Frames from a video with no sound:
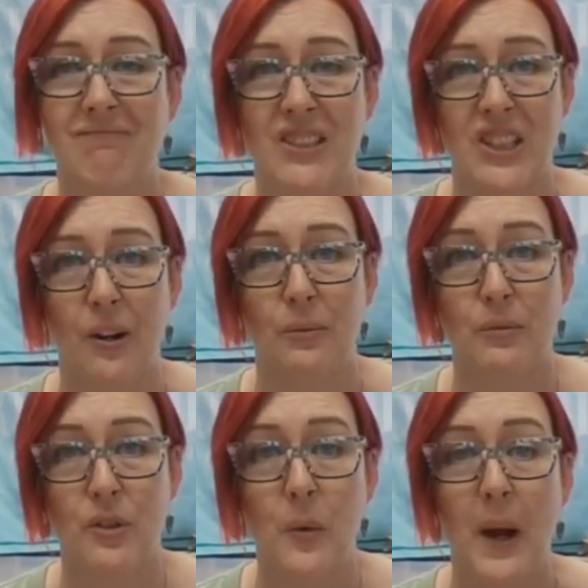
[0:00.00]
So
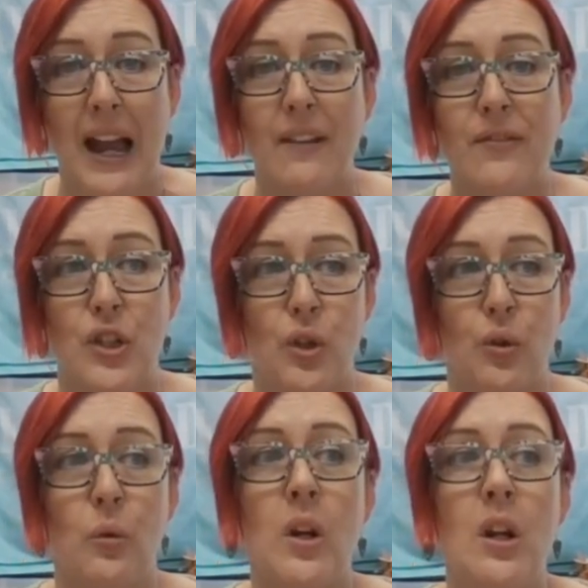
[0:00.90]
you have
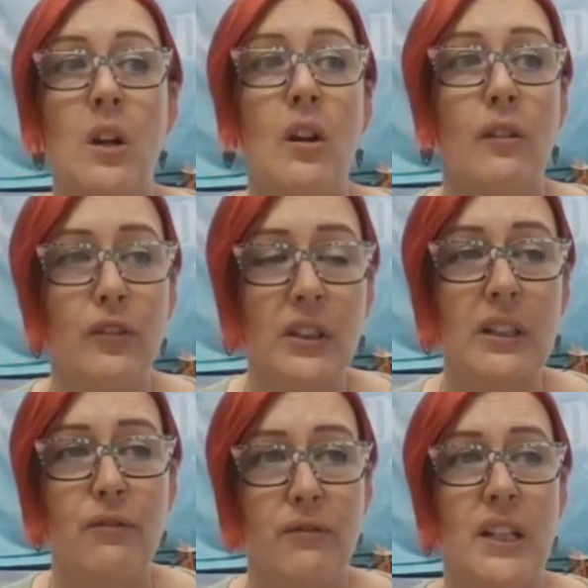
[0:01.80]
to
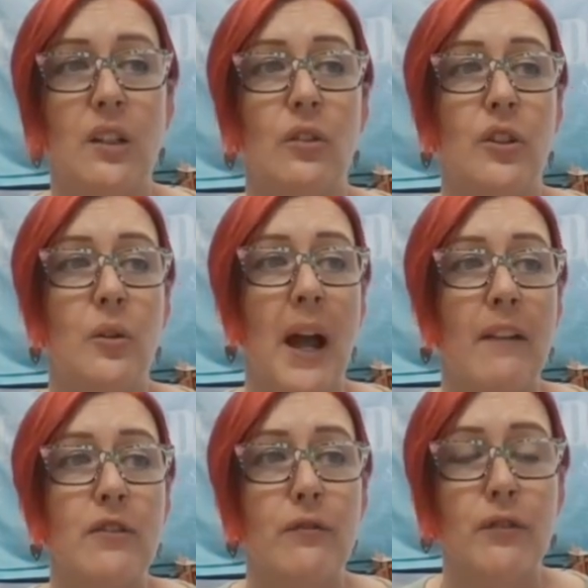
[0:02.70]
fully feel, you
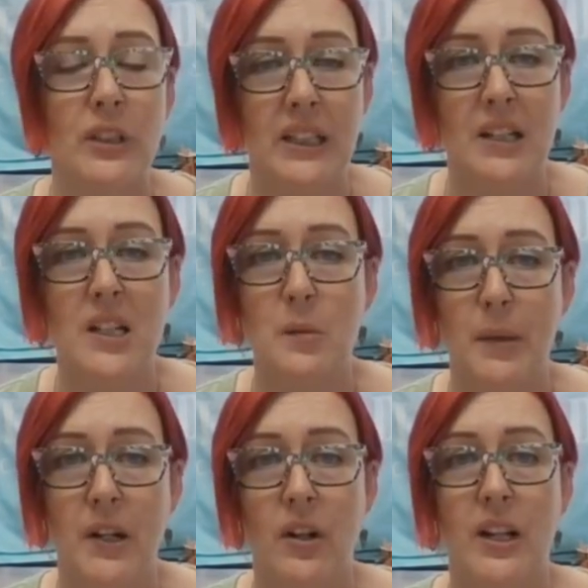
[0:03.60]
have to fully
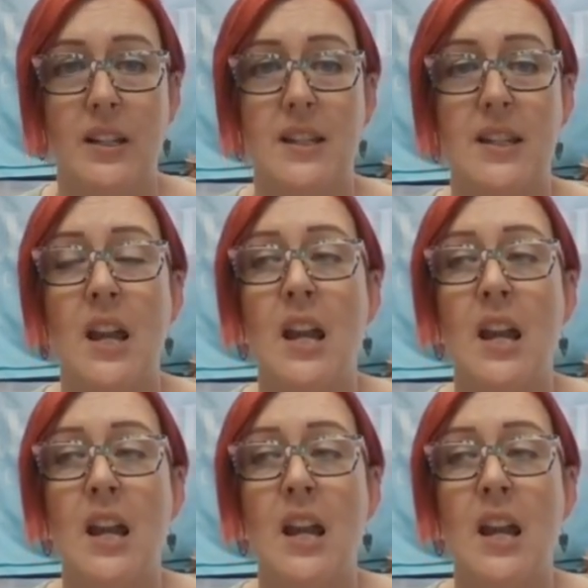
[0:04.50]
experience,